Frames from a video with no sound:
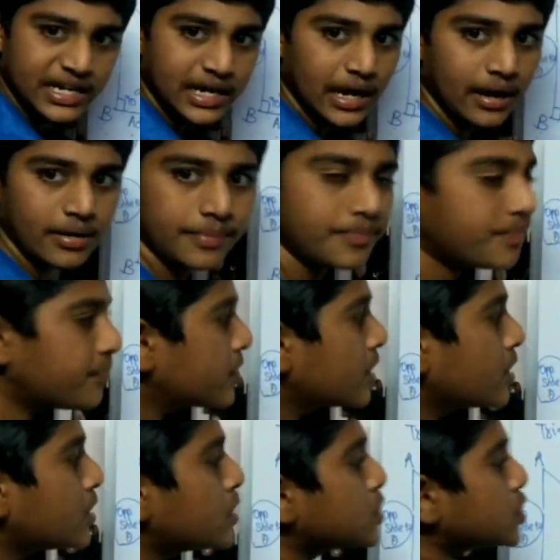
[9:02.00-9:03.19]
theta.
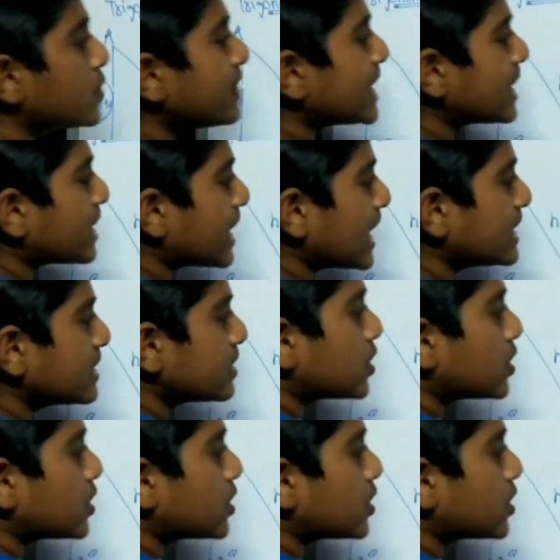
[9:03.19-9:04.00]
So we can write